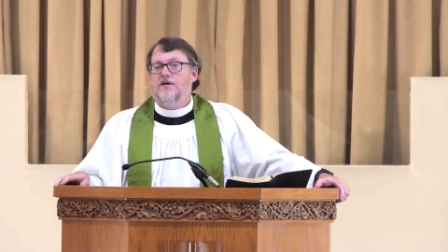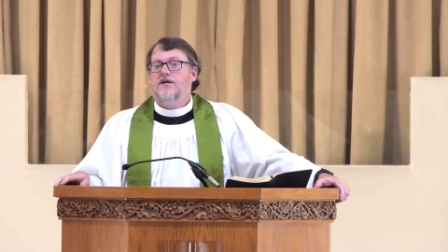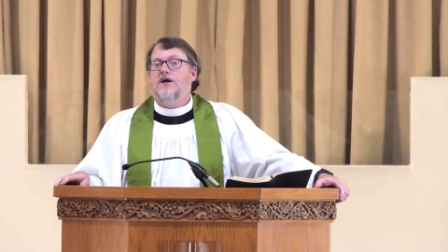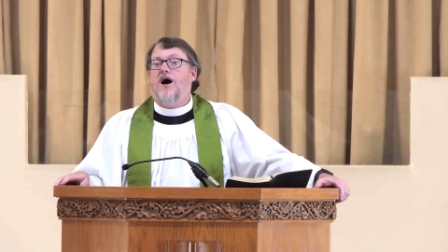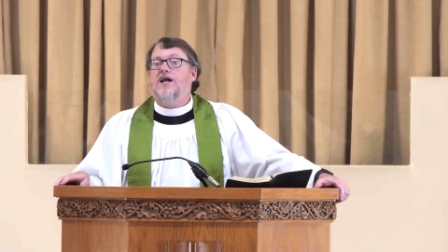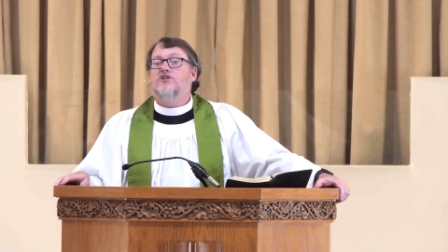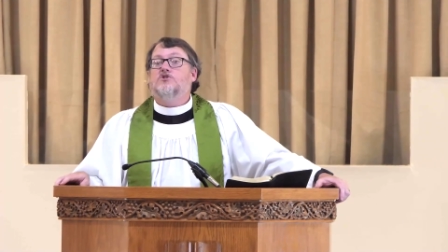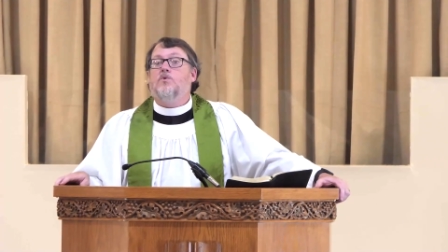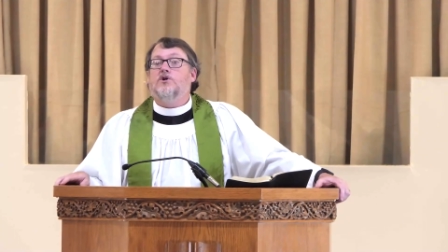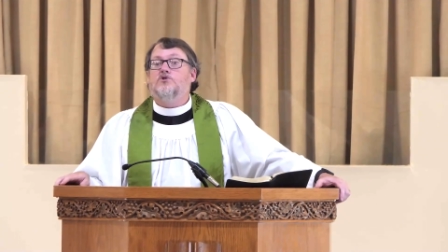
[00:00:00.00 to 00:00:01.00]
God is
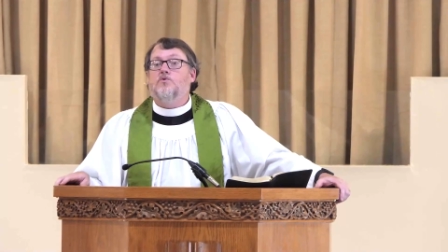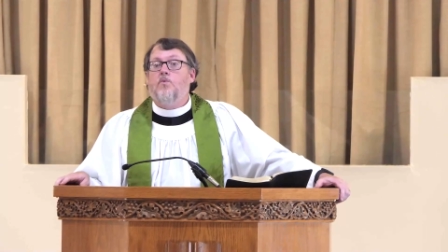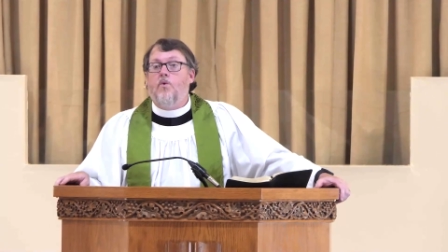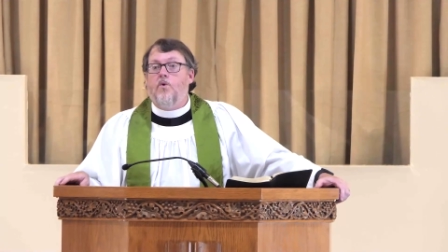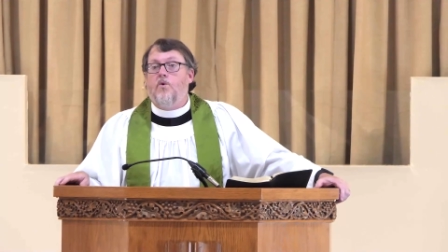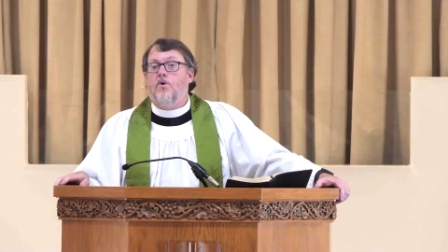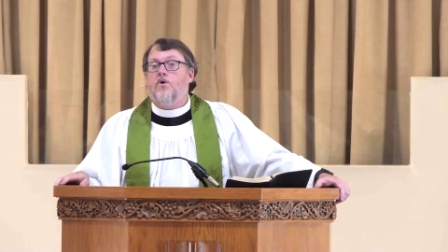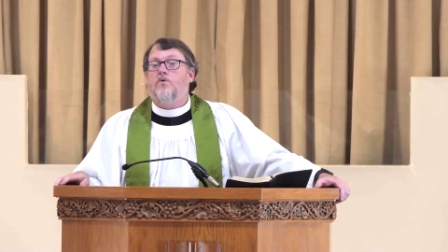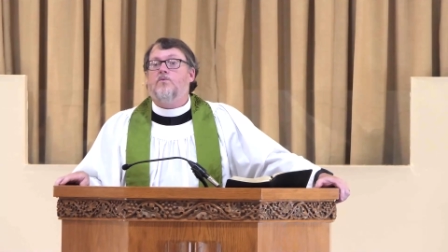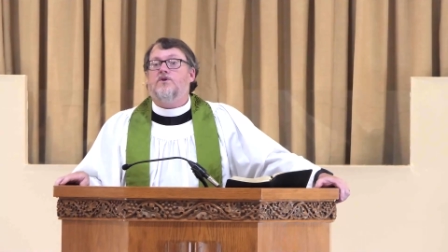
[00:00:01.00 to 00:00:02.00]
going to
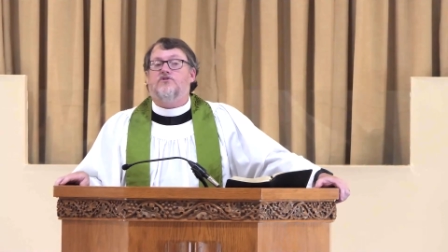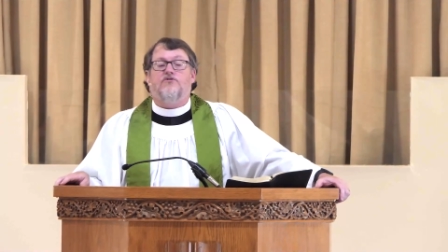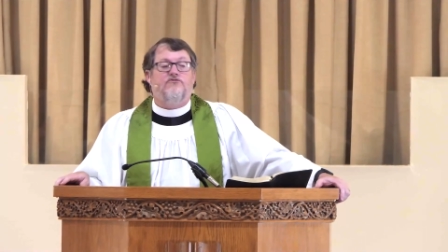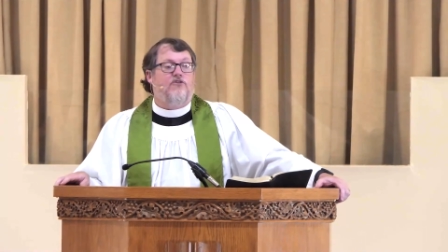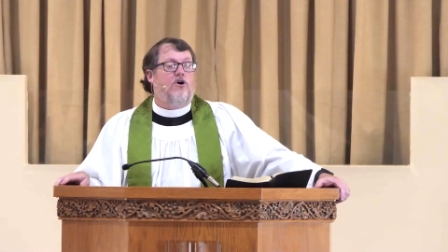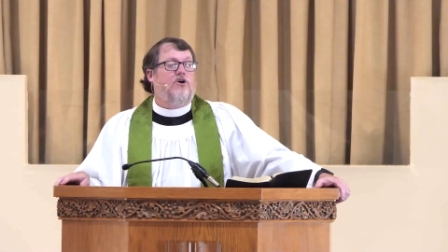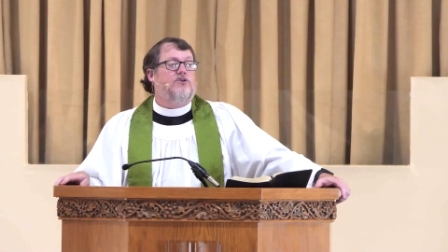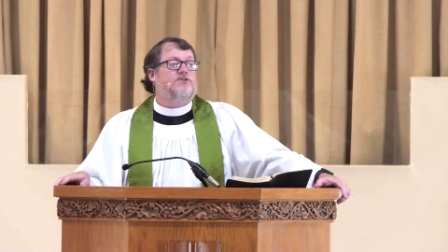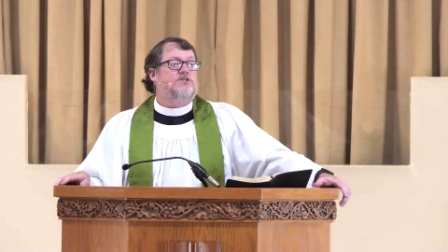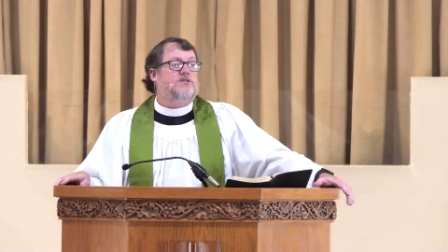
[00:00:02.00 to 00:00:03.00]
war with the
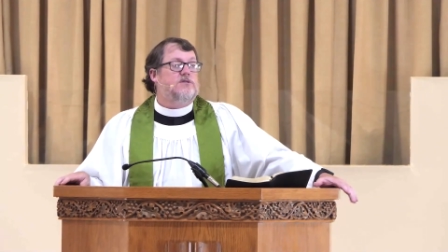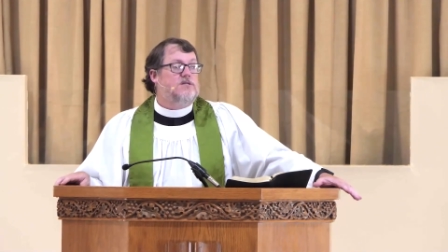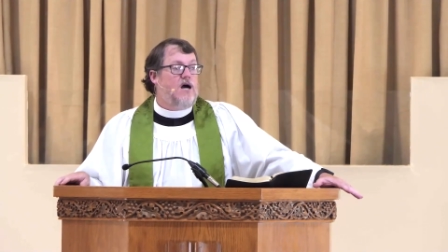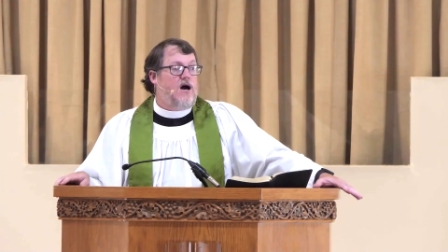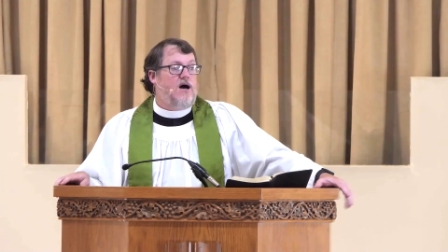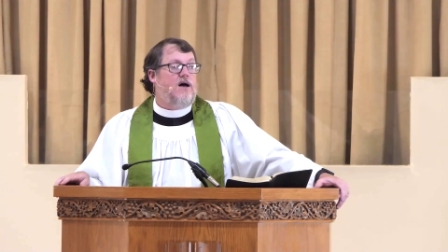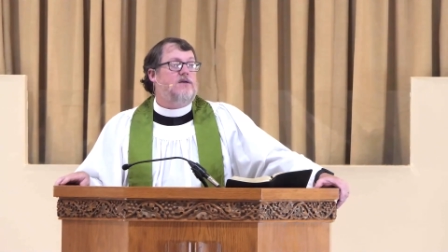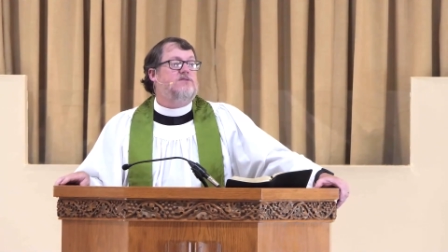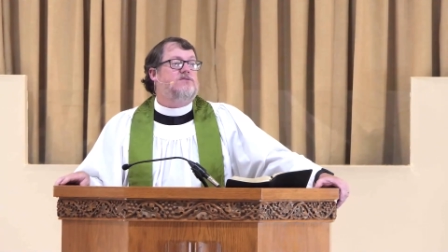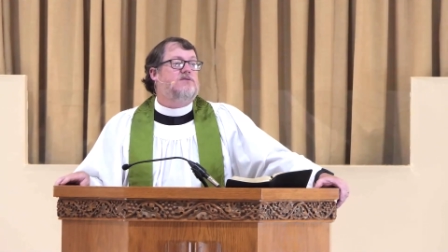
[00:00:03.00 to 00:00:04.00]
false
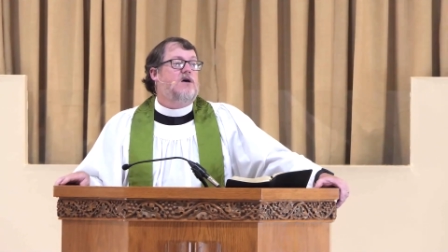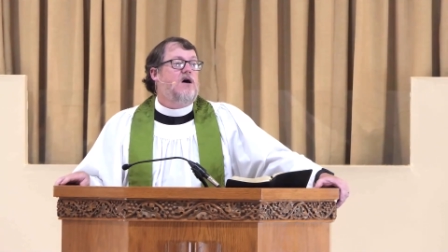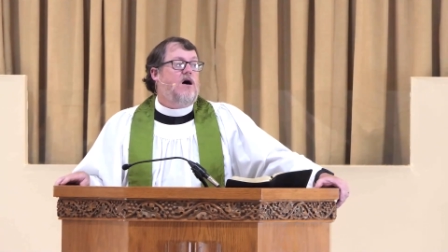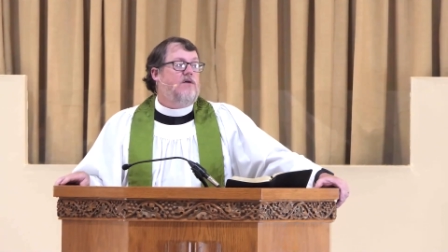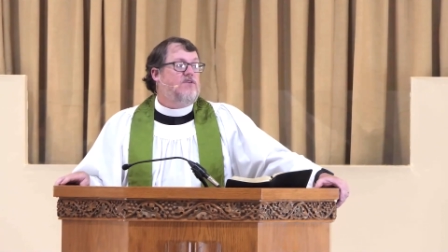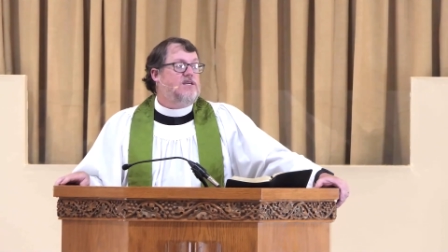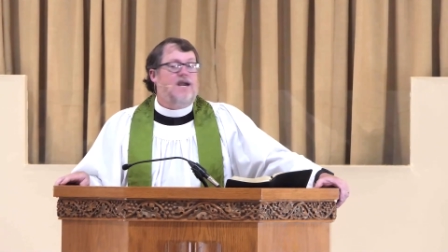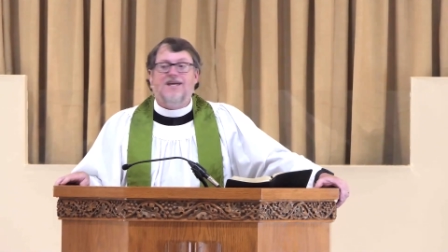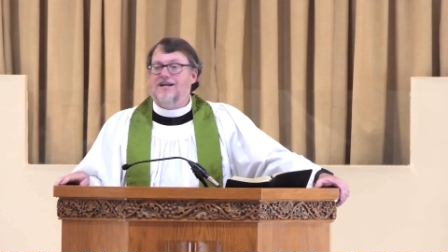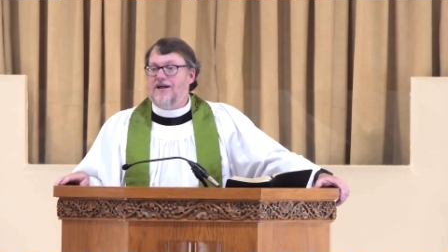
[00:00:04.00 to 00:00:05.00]
gods of the
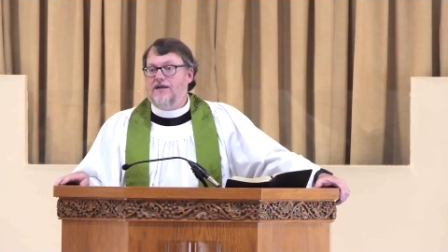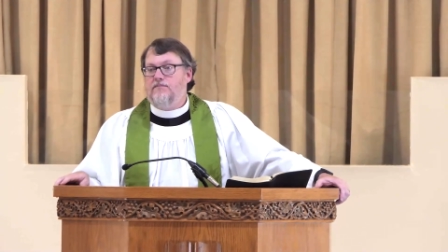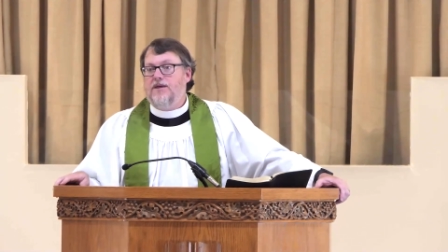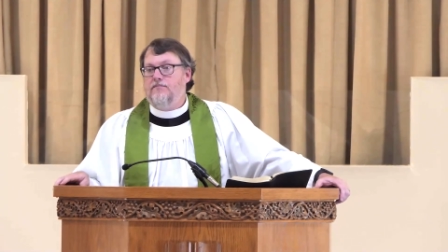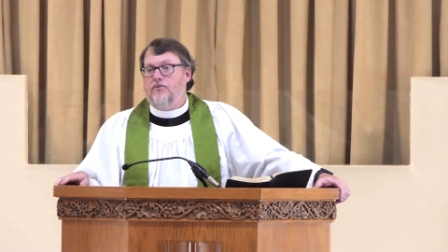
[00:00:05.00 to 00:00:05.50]
Canaanite people.